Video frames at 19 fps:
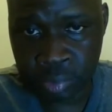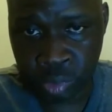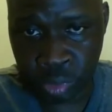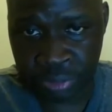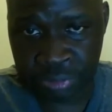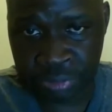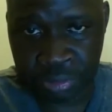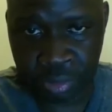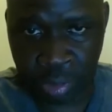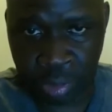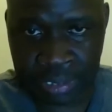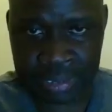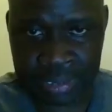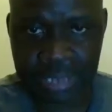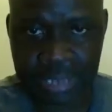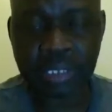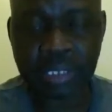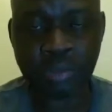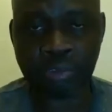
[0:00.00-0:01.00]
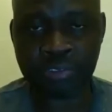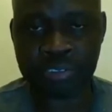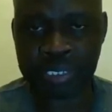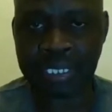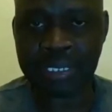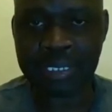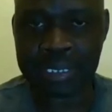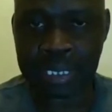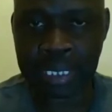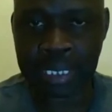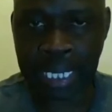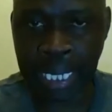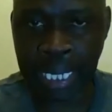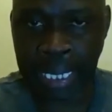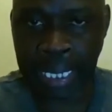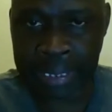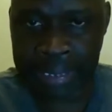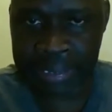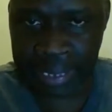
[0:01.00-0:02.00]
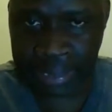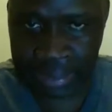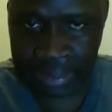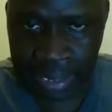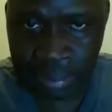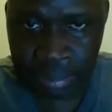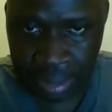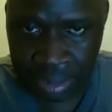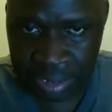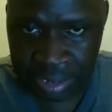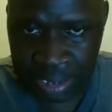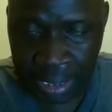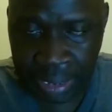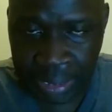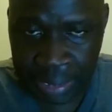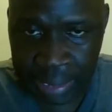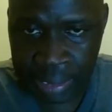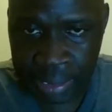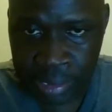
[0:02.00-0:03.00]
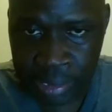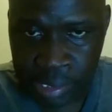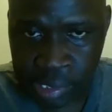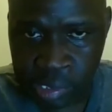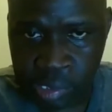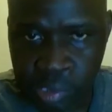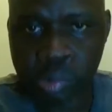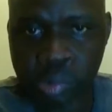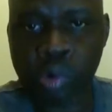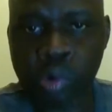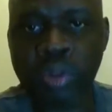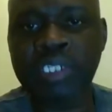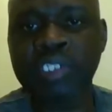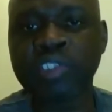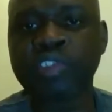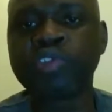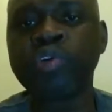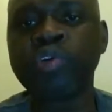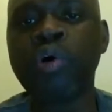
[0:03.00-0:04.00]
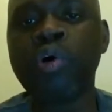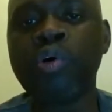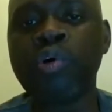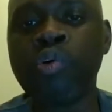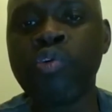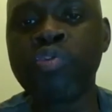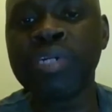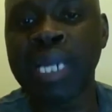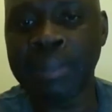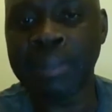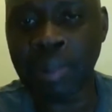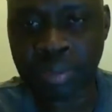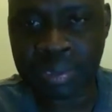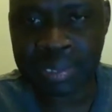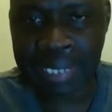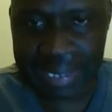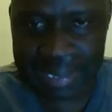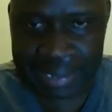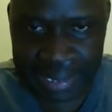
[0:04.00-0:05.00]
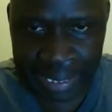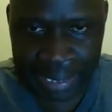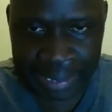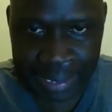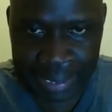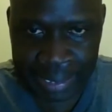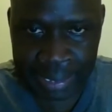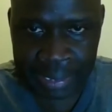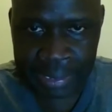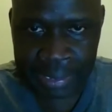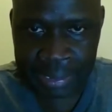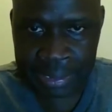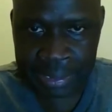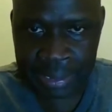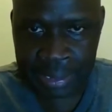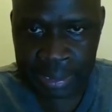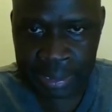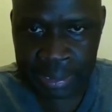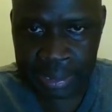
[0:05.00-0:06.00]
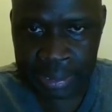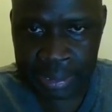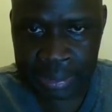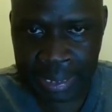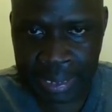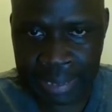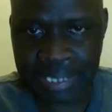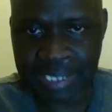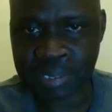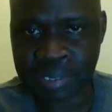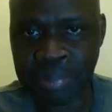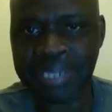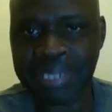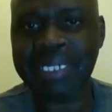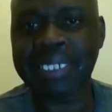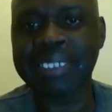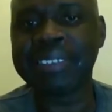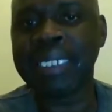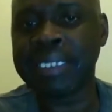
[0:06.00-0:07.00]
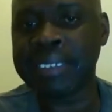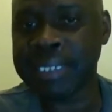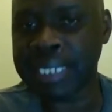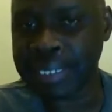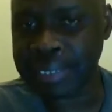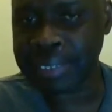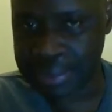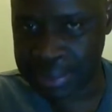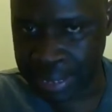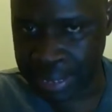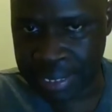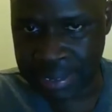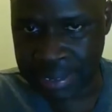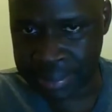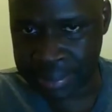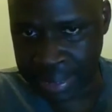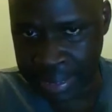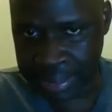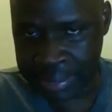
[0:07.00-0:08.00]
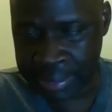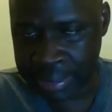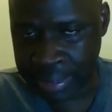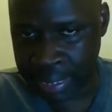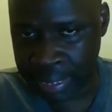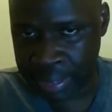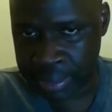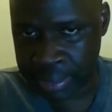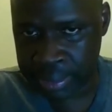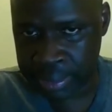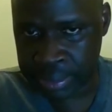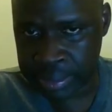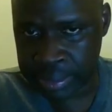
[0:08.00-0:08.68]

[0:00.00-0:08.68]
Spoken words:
So if you are thinking of starting an entertainment channel, what is so good about that channel that is better than the other channels that are here